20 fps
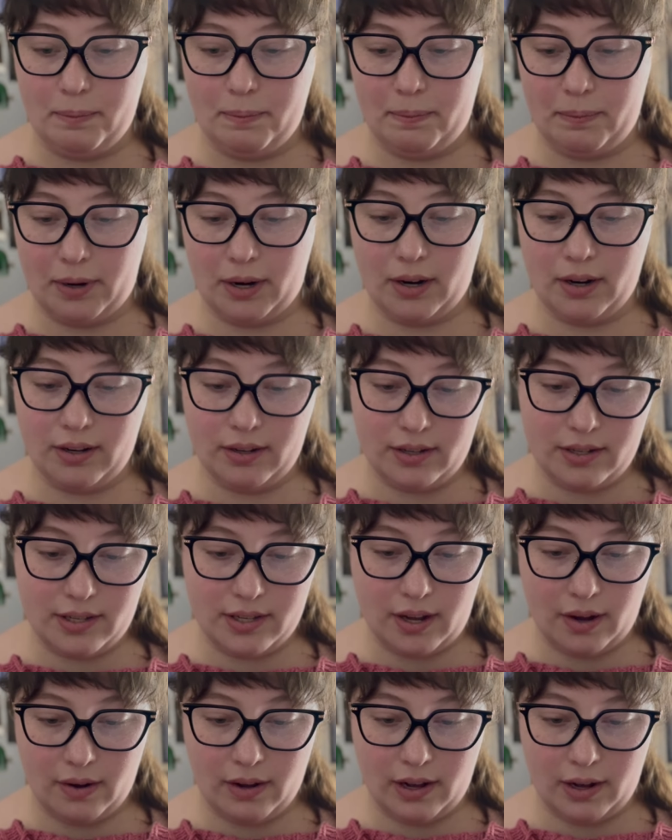Purl
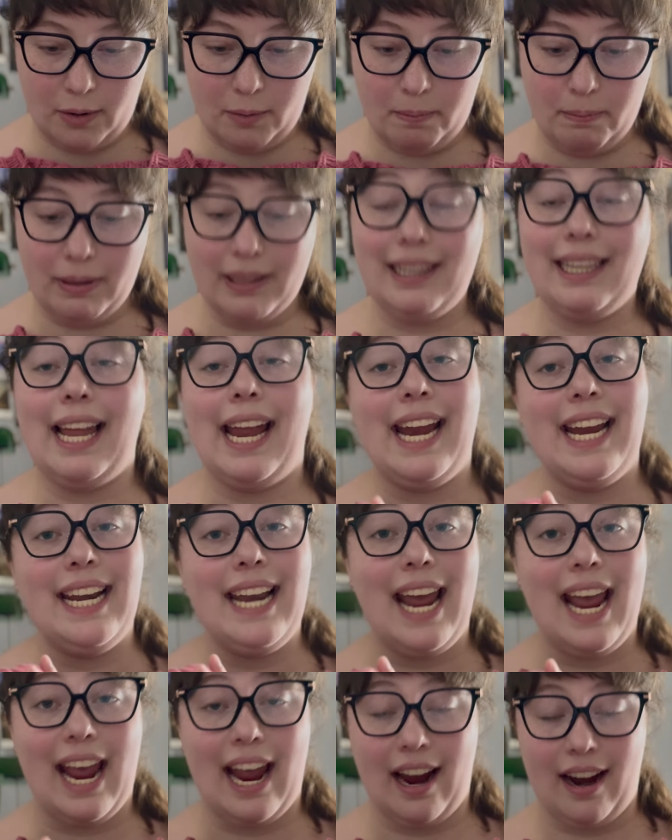Soho Plein
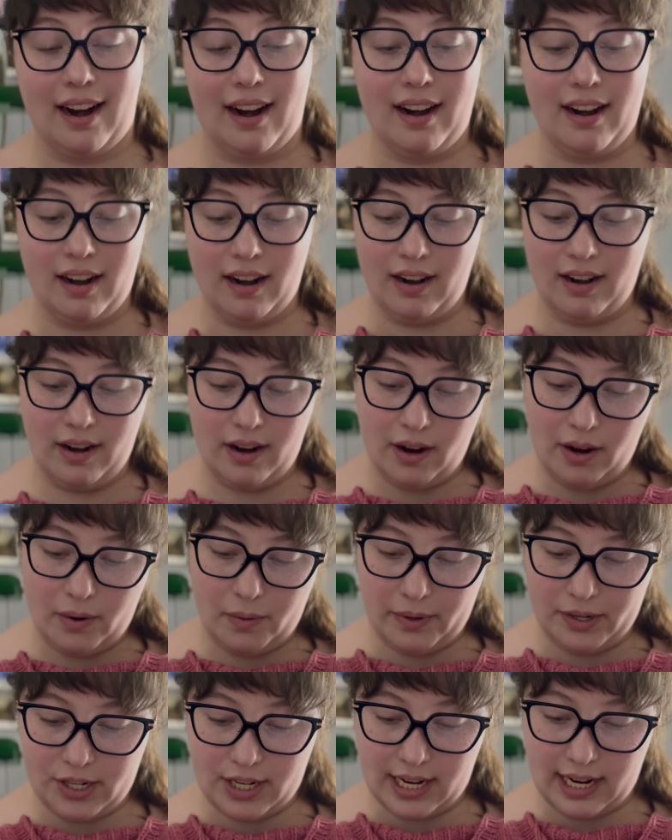Air,
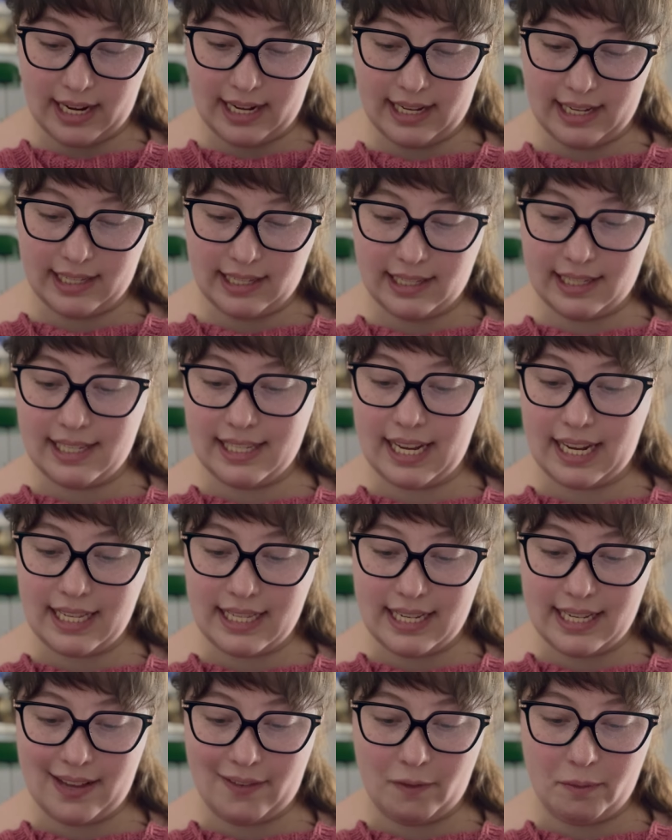which is
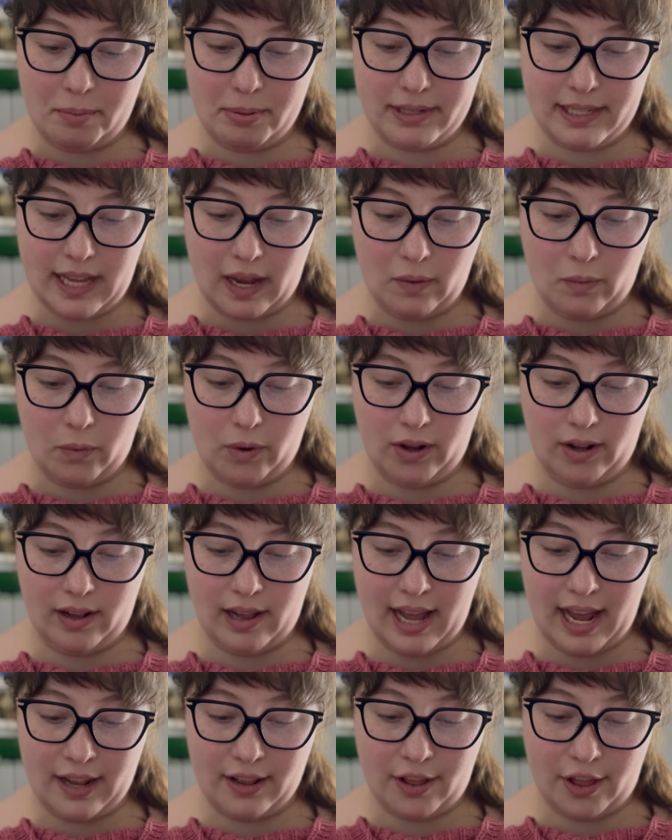67% wool
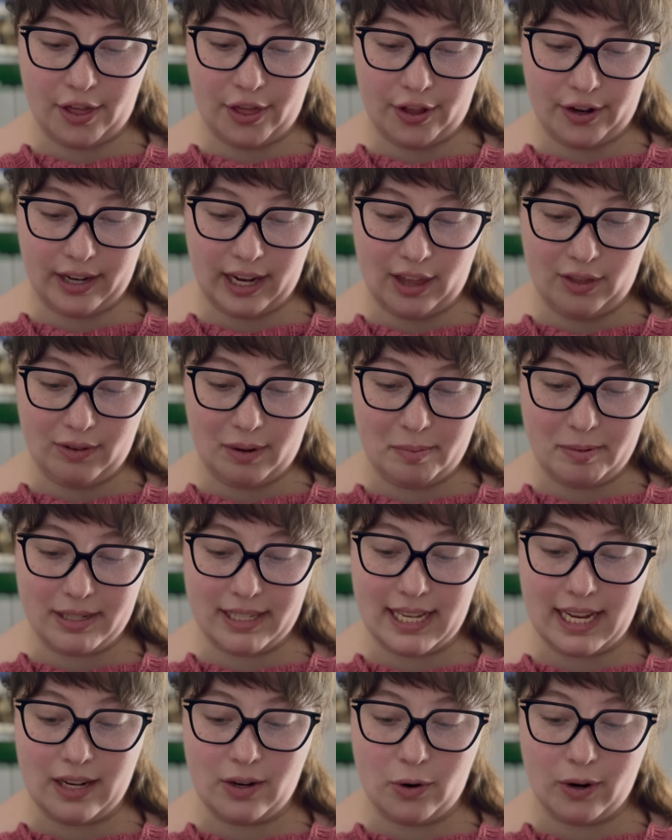and
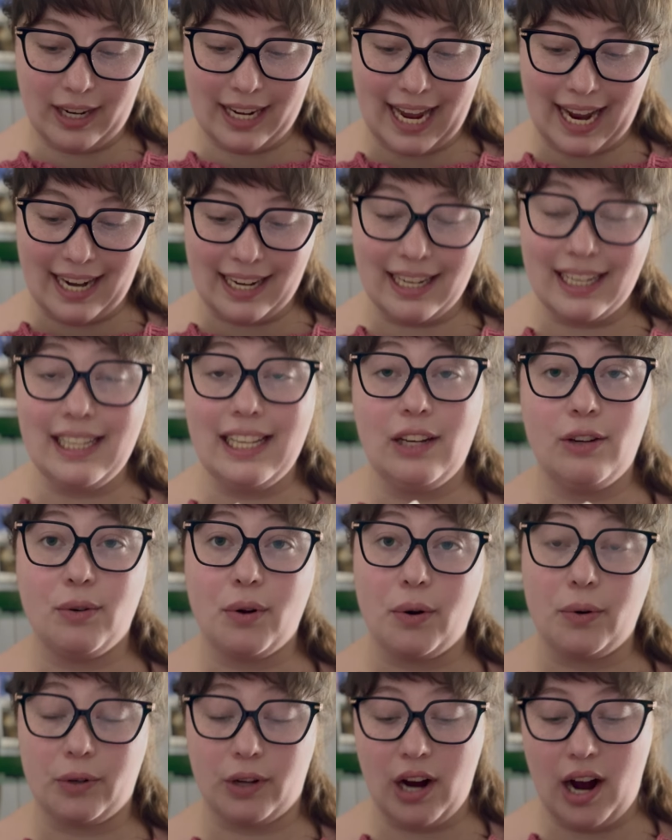33% organically
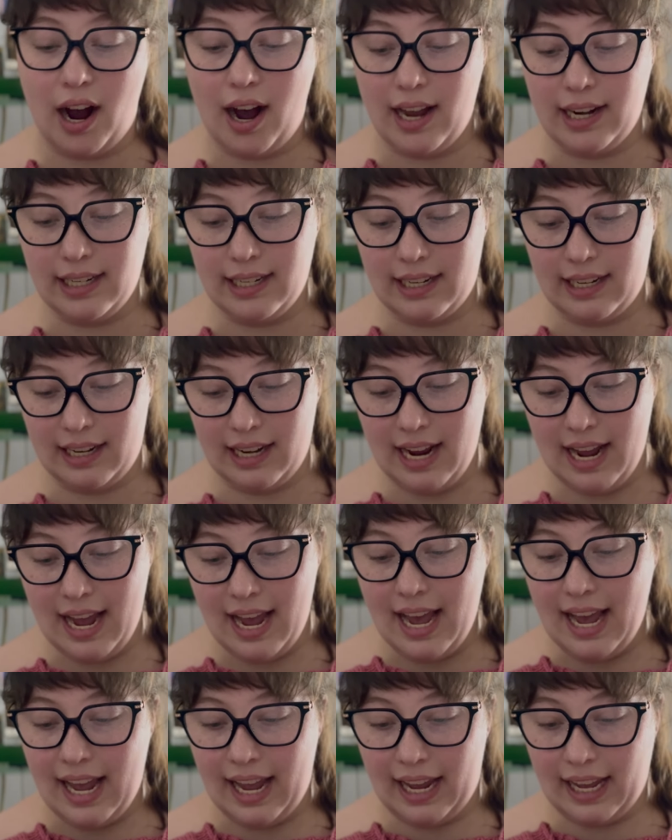grown cotton
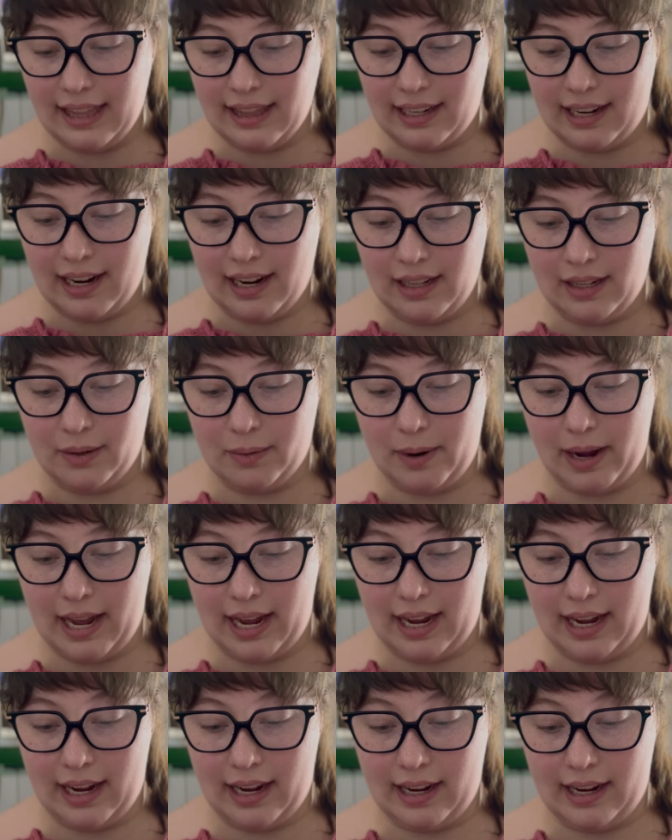in the
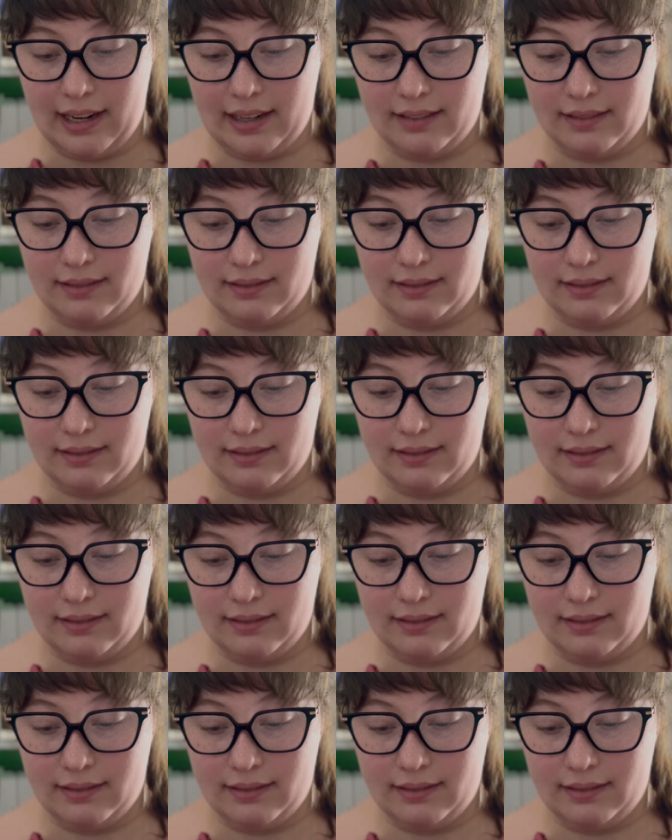colorway